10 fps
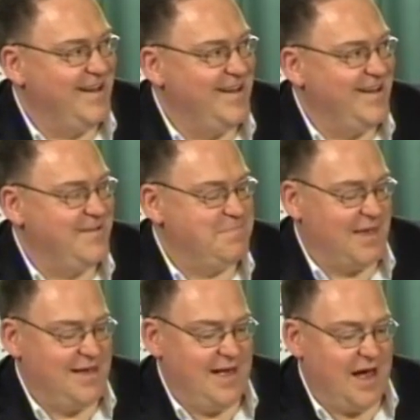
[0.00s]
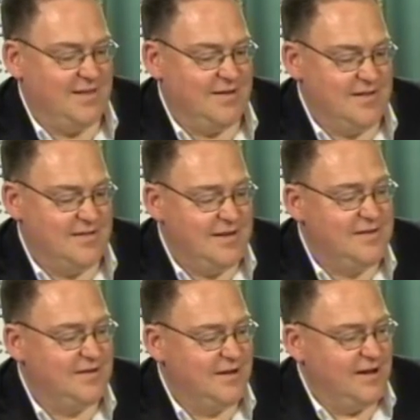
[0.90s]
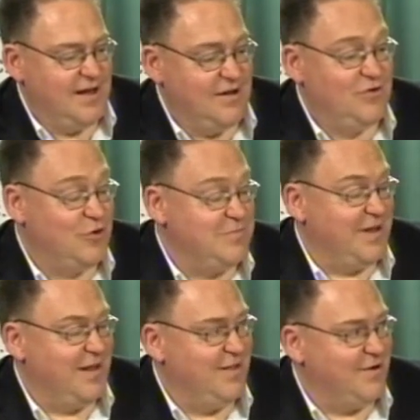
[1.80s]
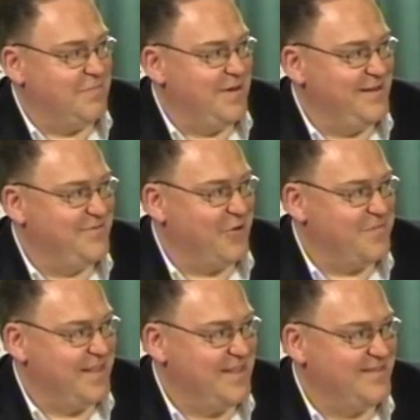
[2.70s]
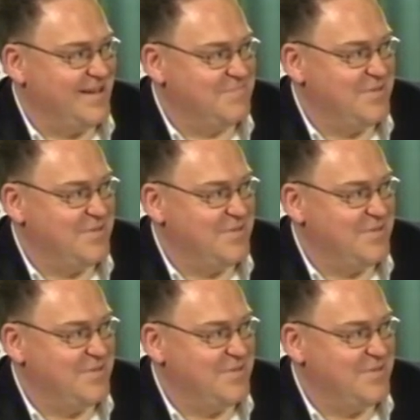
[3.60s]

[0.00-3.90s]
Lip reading: and indeed it shouldn't be a 30-page form that they sign,